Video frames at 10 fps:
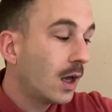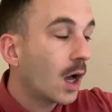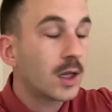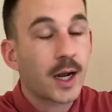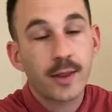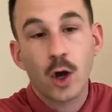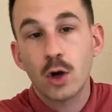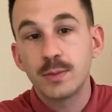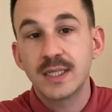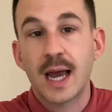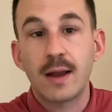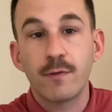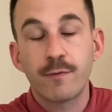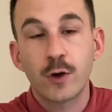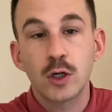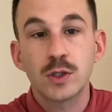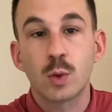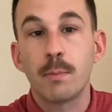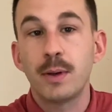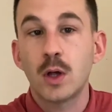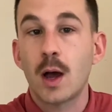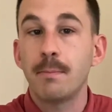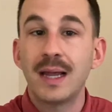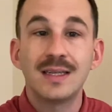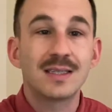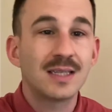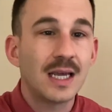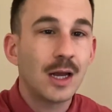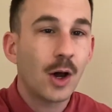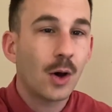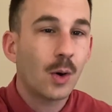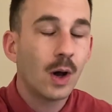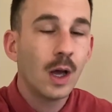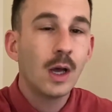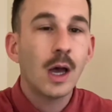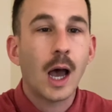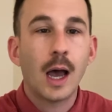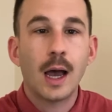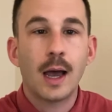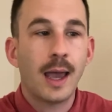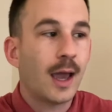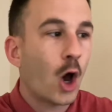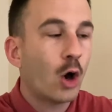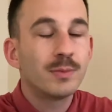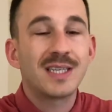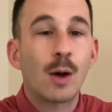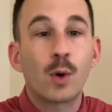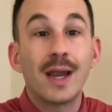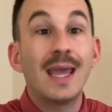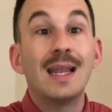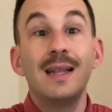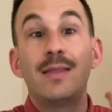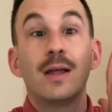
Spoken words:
a lot of the homes that first were built on Mendocino, homes that were in the